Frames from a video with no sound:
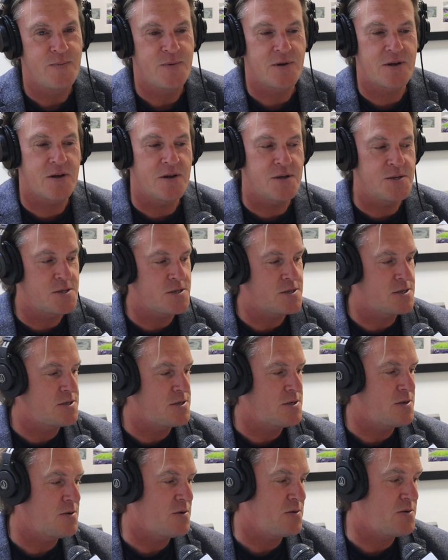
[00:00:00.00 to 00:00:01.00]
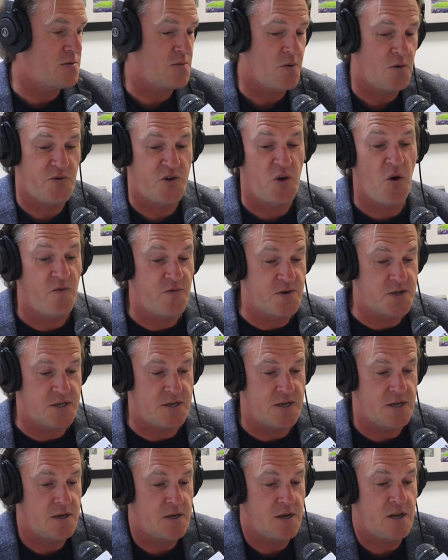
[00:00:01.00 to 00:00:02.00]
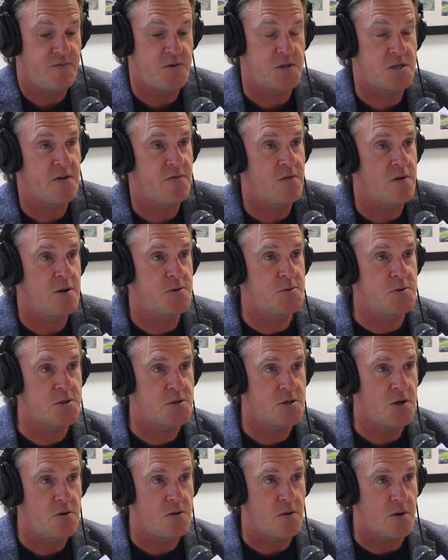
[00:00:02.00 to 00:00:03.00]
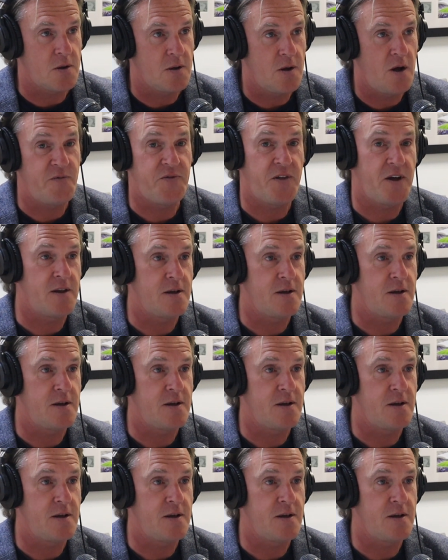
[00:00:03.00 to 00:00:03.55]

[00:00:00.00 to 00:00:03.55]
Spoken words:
Because the obvious thing, you give yourself an electric shock. I've done